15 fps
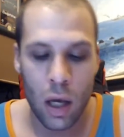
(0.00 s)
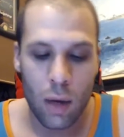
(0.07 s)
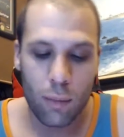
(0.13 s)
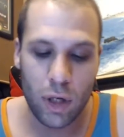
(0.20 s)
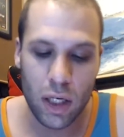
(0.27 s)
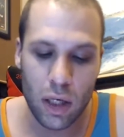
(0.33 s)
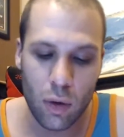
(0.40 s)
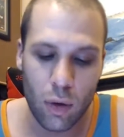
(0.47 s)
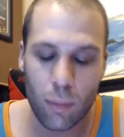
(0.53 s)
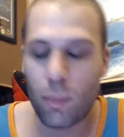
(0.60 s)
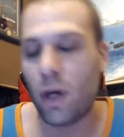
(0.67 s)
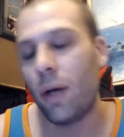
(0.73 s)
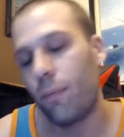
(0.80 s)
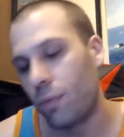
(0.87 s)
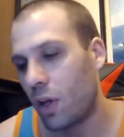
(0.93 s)
Media,
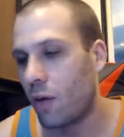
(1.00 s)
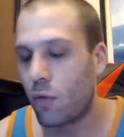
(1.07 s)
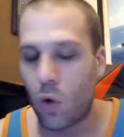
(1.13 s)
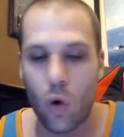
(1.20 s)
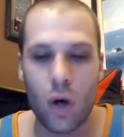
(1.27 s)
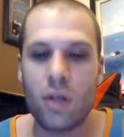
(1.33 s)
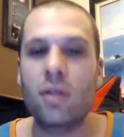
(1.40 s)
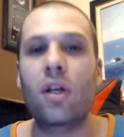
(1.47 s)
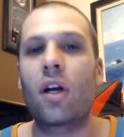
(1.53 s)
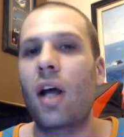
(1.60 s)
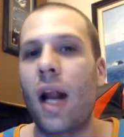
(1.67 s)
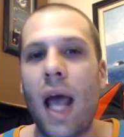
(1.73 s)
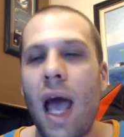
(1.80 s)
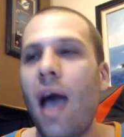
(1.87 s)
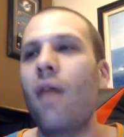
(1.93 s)
but of course they're going
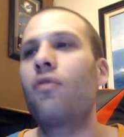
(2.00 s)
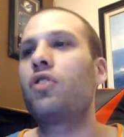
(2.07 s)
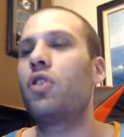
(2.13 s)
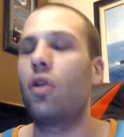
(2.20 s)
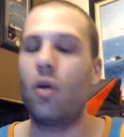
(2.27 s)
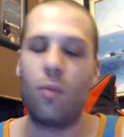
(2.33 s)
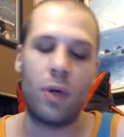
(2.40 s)
to have to,